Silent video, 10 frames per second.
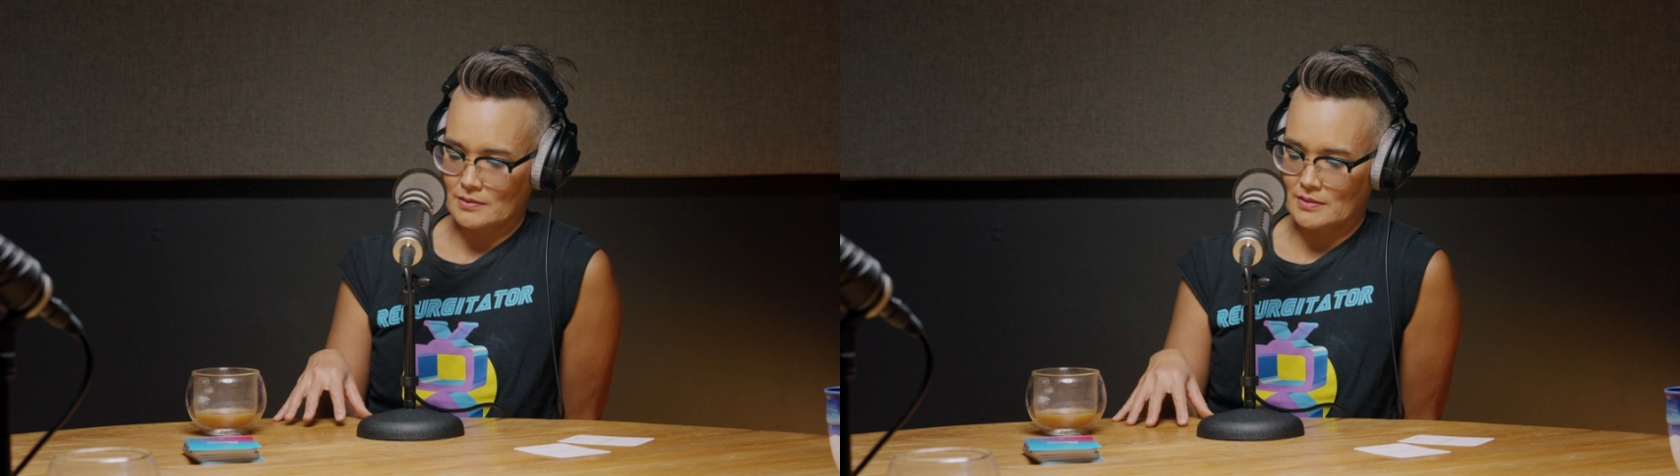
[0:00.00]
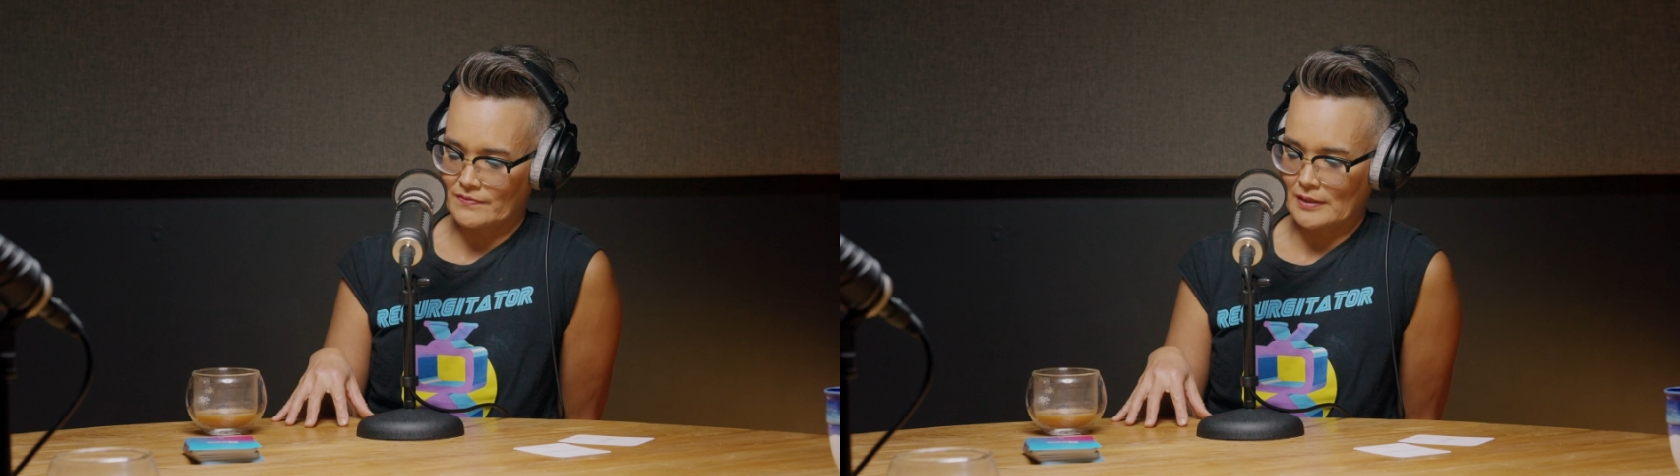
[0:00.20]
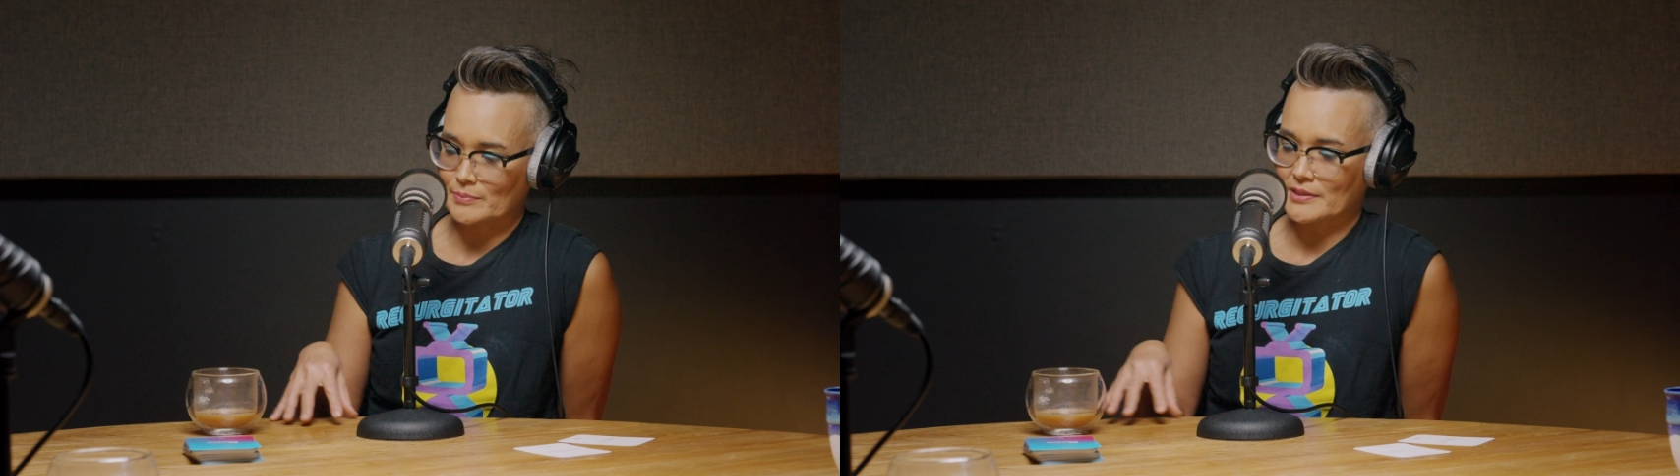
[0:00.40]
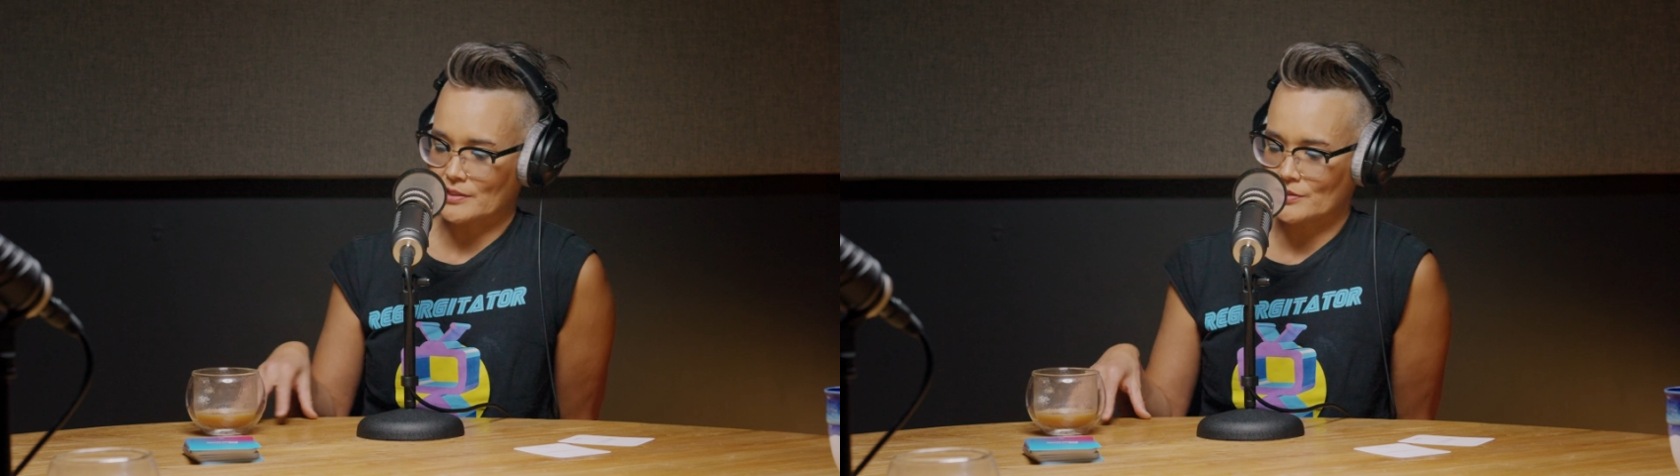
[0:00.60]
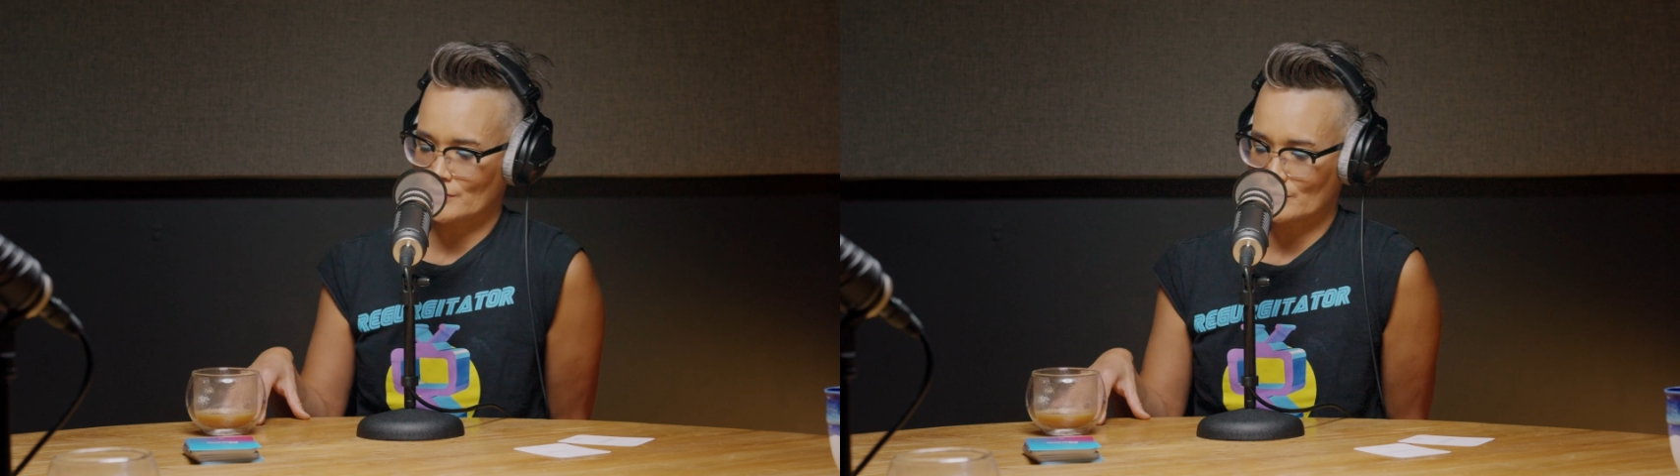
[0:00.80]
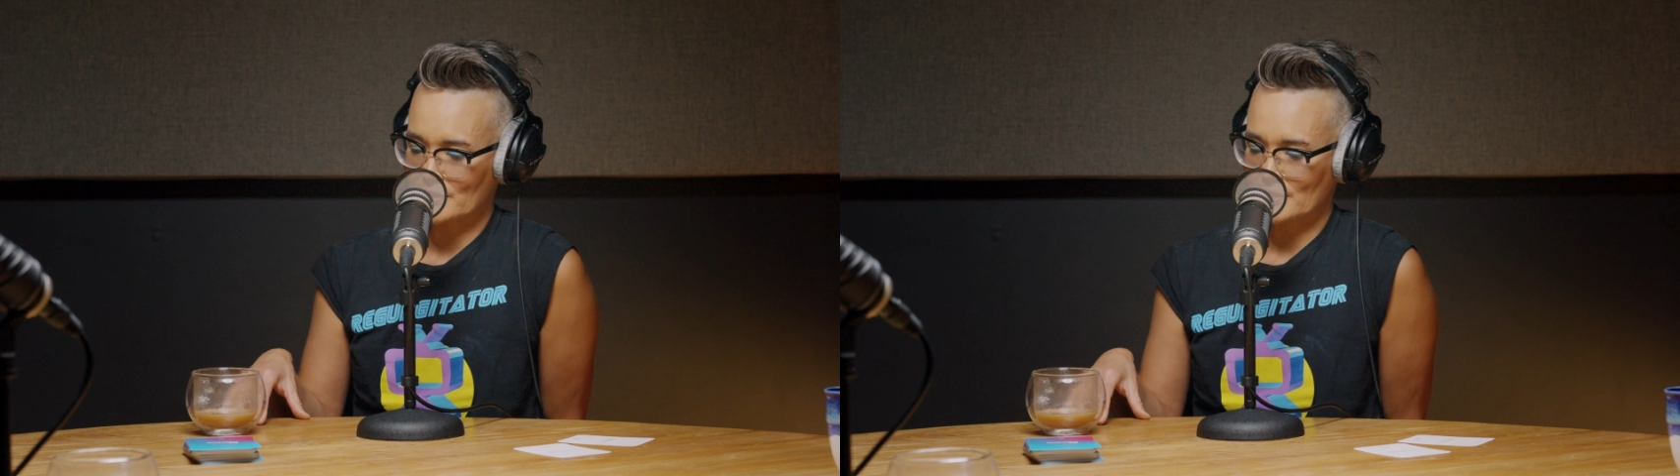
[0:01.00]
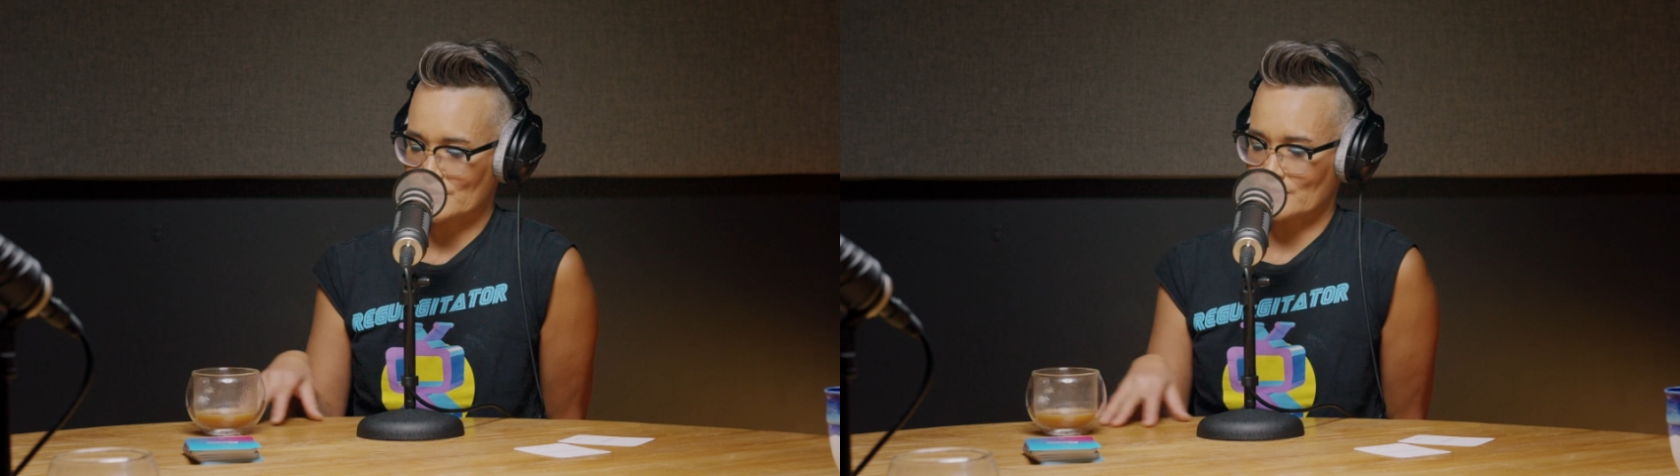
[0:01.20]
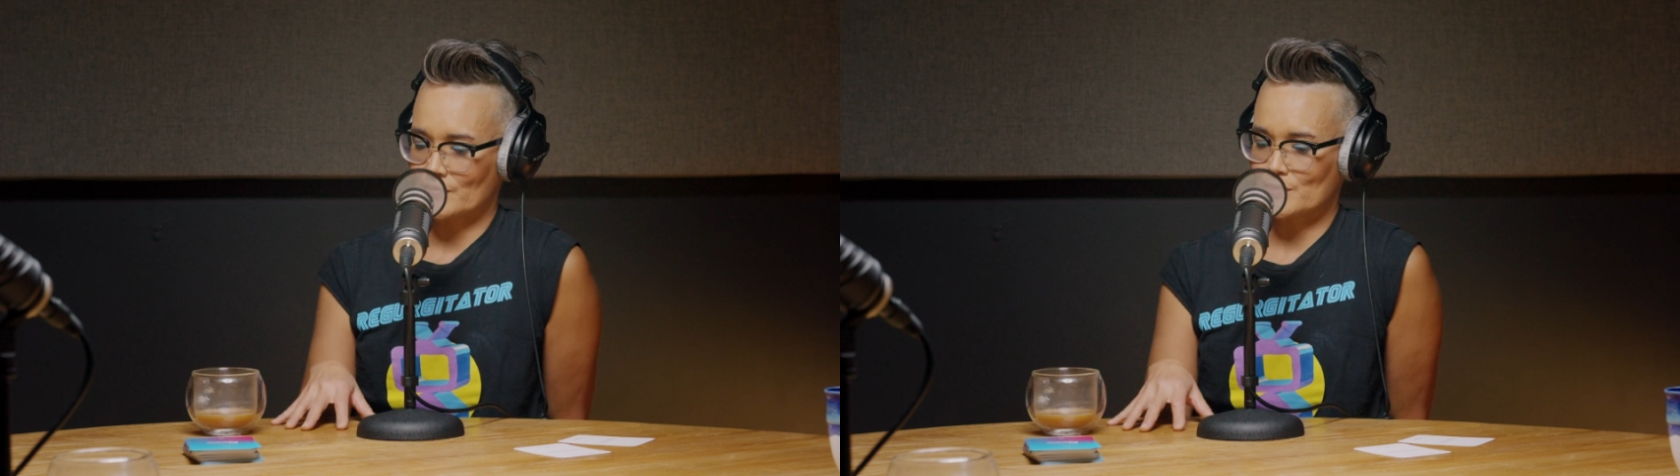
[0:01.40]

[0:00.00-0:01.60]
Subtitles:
developing a new addiction,